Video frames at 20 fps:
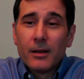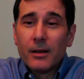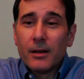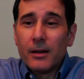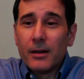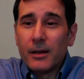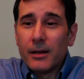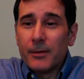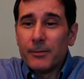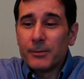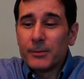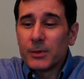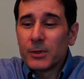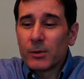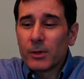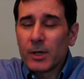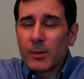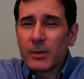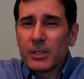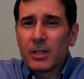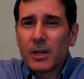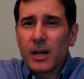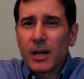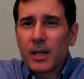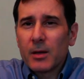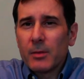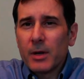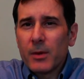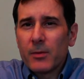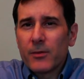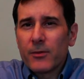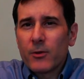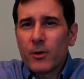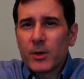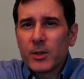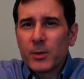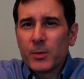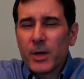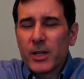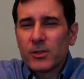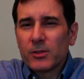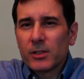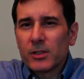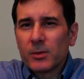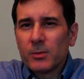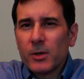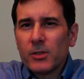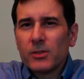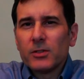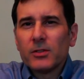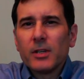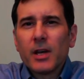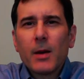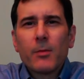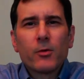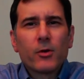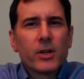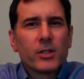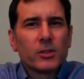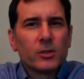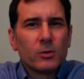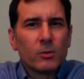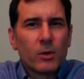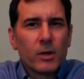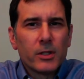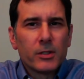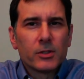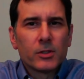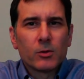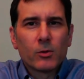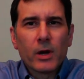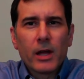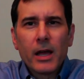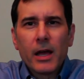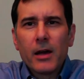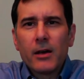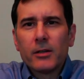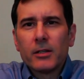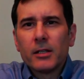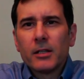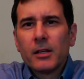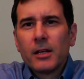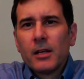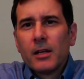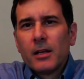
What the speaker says: So we're going to be talking about performance metrics, mostly operational ones around